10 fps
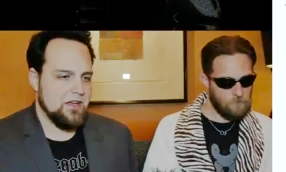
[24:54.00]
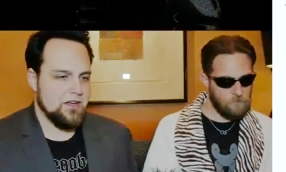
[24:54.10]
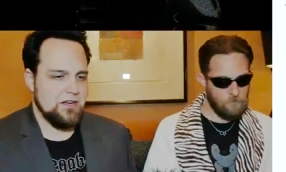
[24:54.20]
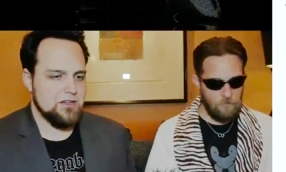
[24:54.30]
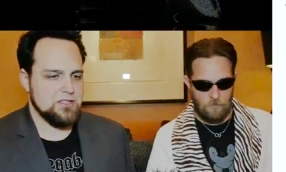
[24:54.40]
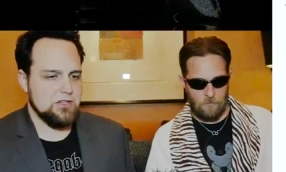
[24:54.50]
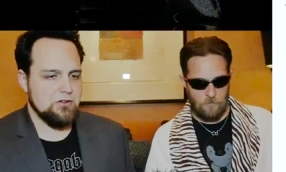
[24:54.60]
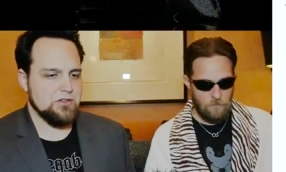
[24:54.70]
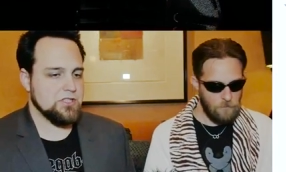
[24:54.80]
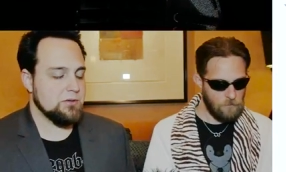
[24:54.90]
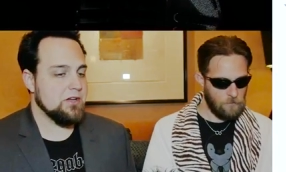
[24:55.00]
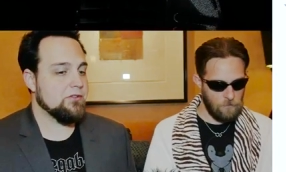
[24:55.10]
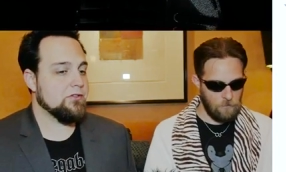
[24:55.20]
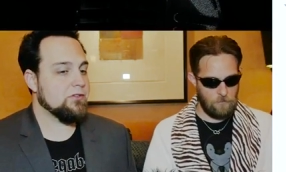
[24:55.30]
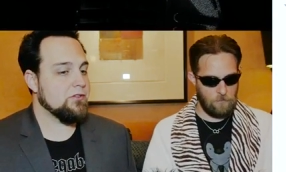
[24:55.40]
Speaker 1: Now, uh, here's the deal. It's going to
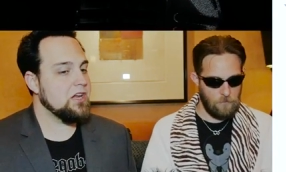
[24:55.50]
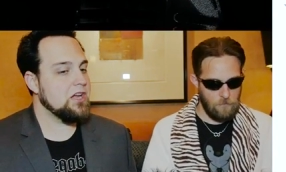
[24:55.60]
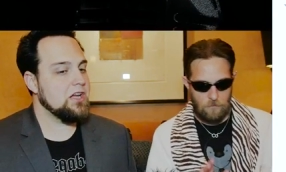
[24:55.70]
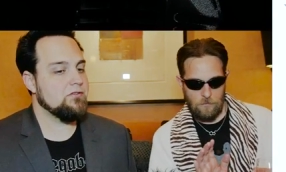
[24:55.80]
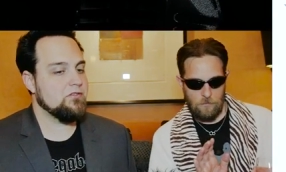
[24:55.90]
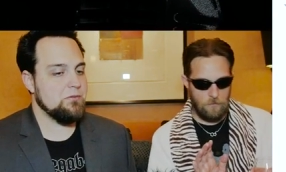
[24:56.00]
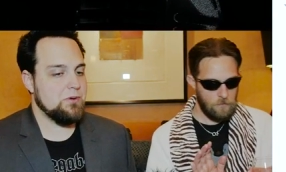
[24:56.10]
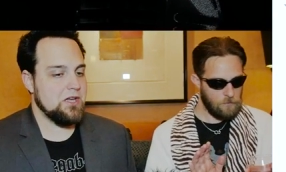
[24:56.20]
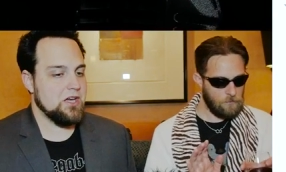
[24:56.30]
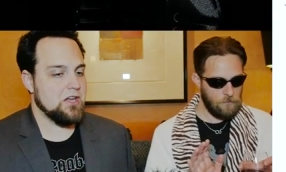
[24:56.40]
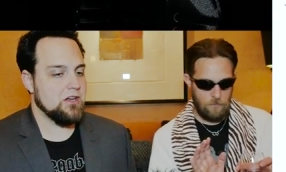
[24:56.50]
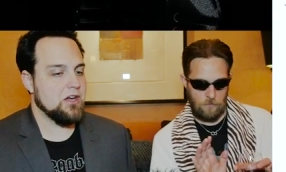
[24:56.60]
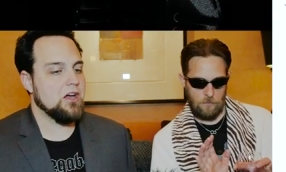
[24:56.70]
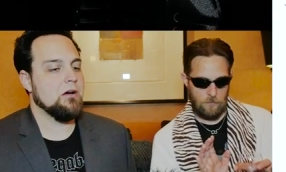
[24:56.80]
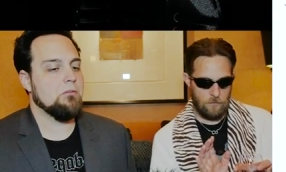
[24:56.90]
be a free
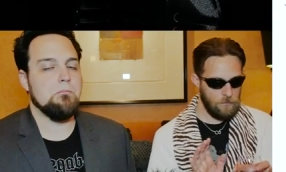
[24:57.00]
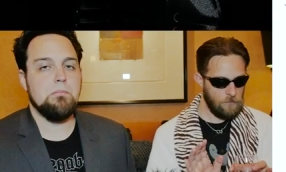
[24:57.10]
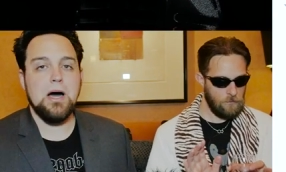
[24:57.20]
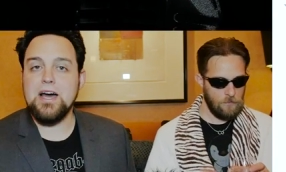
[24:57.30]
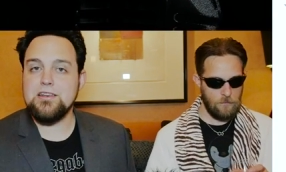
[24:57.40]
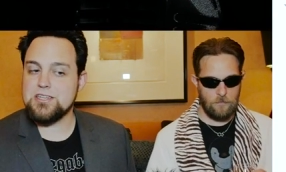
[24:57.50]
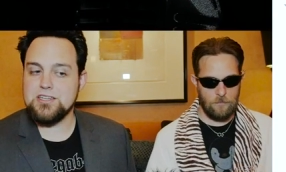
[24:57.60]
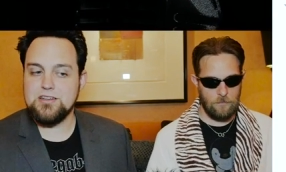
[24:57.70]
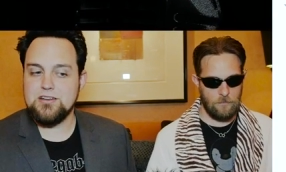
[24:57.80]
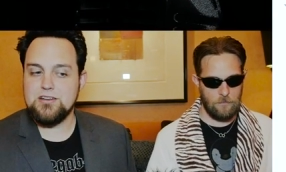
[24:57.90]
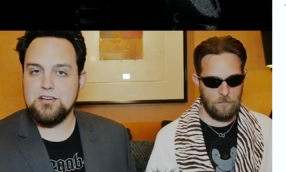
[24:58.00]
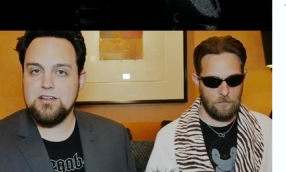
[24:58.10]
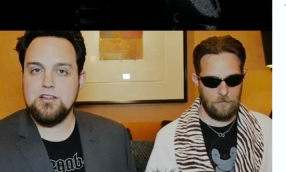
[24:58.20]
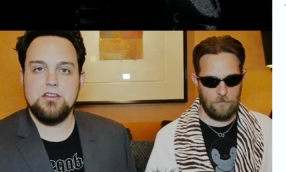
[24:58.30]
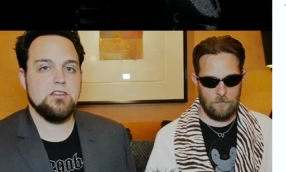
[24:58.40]
VPN, but
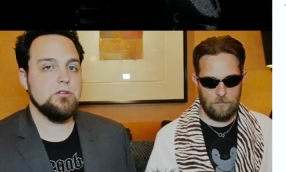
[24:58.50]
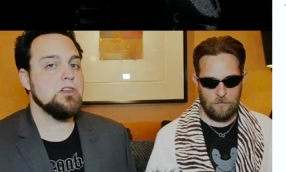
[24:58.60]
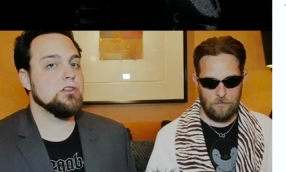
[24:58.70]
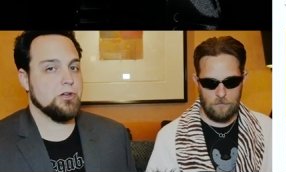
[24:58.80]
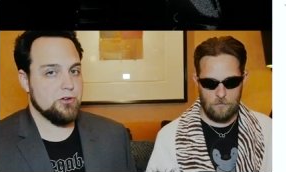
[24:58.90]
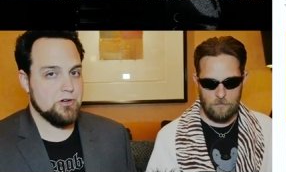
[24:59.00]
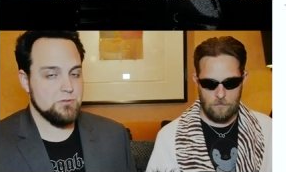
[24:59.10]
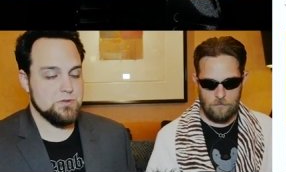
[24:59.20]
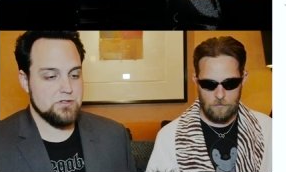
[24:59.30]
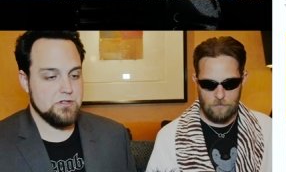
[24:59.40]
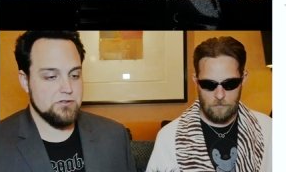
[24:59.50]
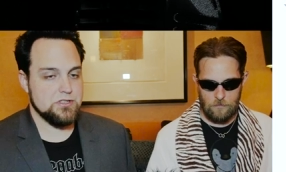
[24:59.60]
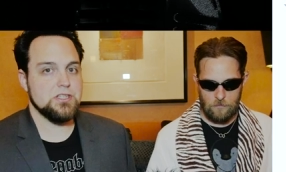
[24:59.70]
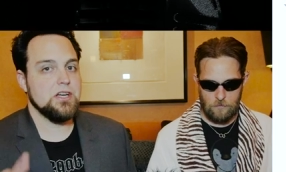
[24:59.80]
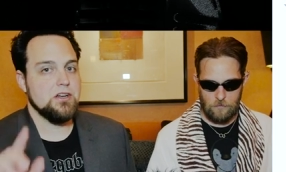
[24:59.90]
you need to look at their terms of
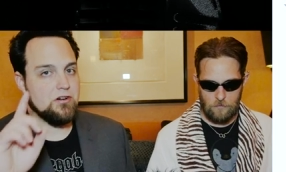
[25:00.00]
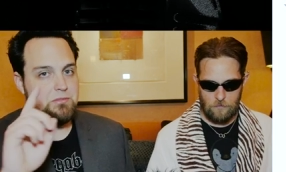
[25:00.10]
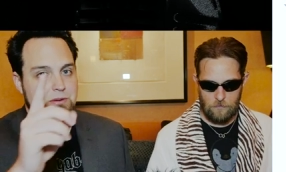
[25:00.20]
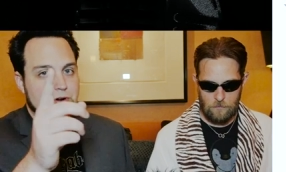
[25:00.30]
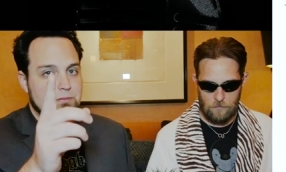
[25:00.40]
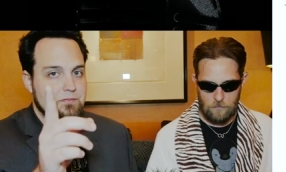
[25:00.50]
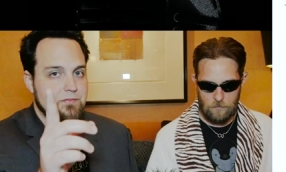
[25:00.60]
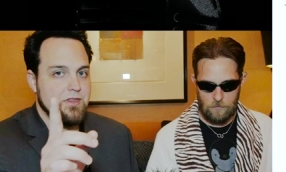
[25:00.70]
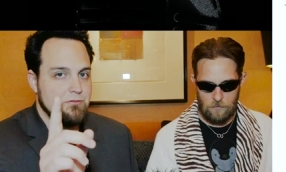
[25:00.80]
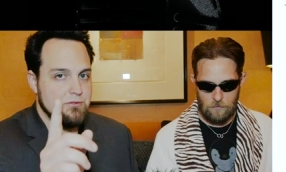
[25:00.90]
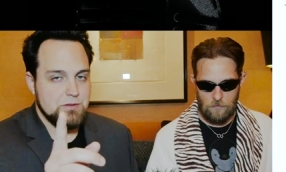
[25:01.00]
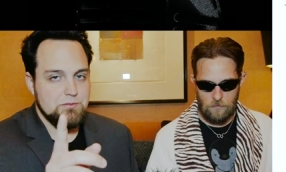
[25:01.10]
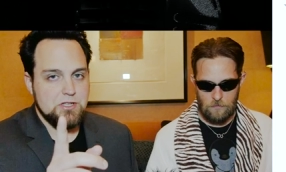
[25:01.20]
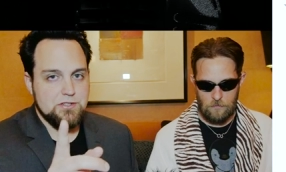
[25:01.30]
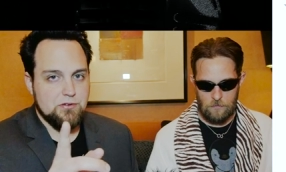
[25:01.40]
service. Remember, when
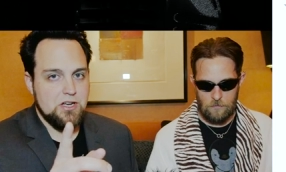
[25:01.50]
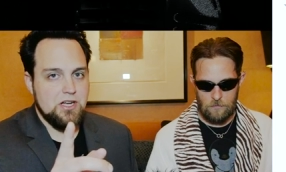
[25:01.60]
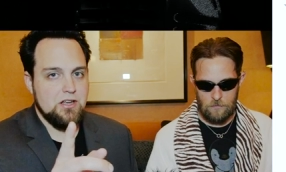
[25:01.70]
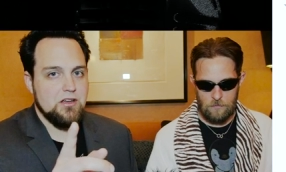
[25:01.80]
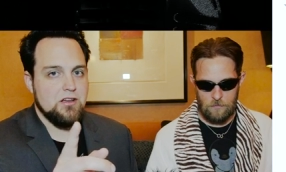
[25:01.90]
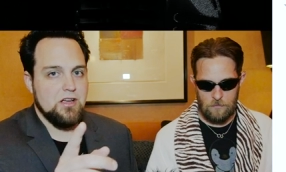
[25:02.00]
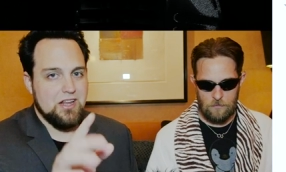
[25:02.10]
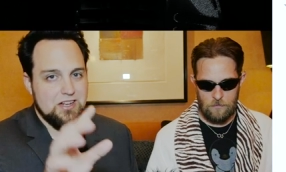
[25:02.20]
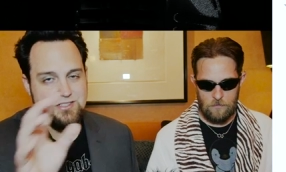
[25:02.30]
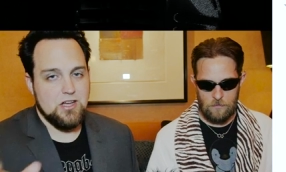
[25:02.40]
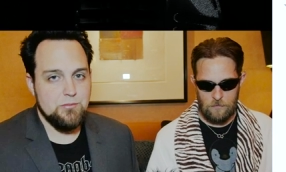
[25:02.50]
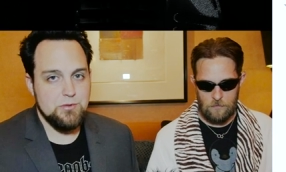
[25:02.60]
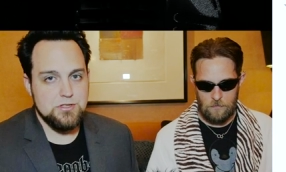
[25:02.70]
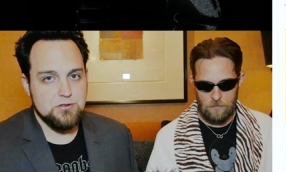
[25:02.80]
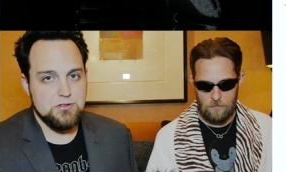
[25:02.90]
something's free and it's not
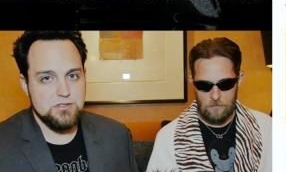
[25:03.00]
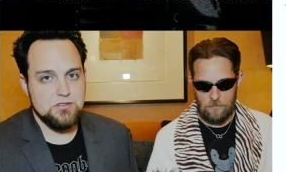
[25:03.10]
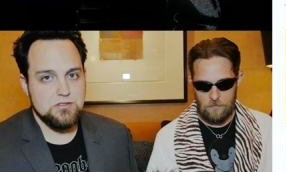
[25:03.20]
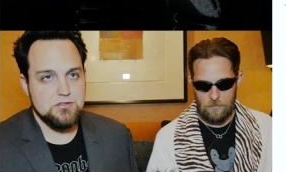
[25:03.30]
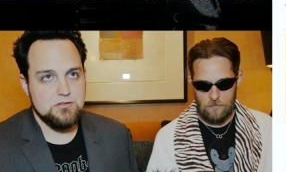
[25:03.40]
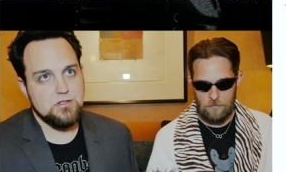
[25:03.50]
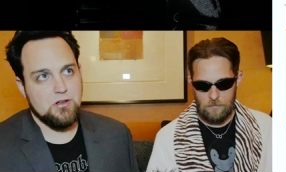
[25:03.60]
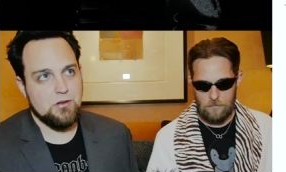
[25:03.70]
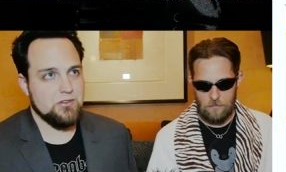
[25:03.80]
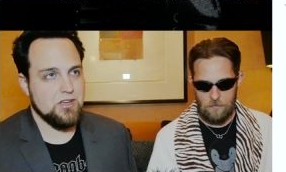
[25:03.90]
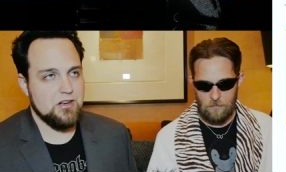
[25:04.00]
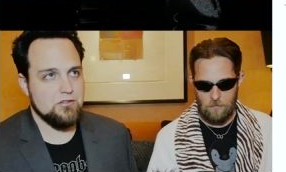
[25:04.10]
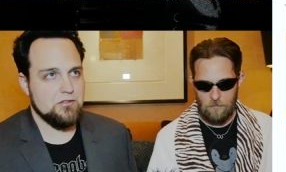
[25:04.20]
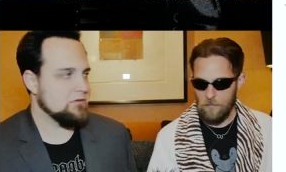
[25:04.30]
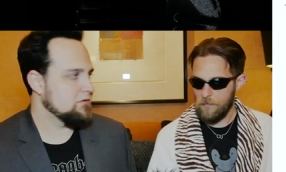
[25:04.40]
open source, well, Opera's
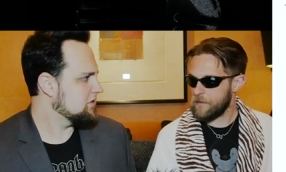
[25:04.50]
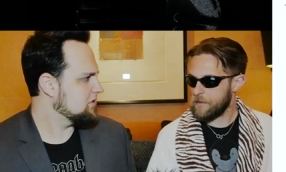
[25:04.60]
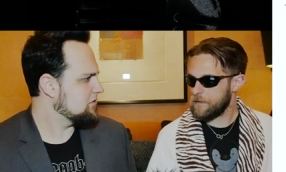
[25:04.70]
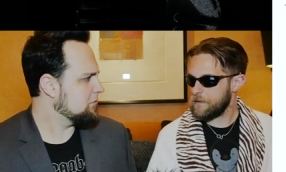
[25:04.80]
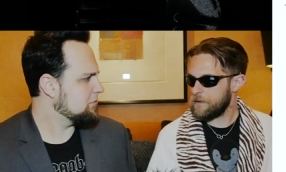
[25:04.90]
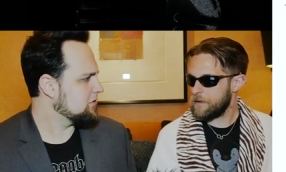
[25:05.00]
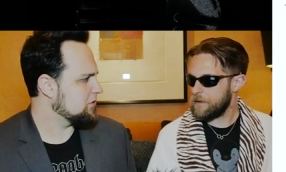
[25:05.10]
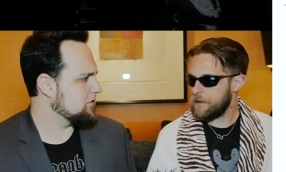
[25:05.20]
kind of uh, open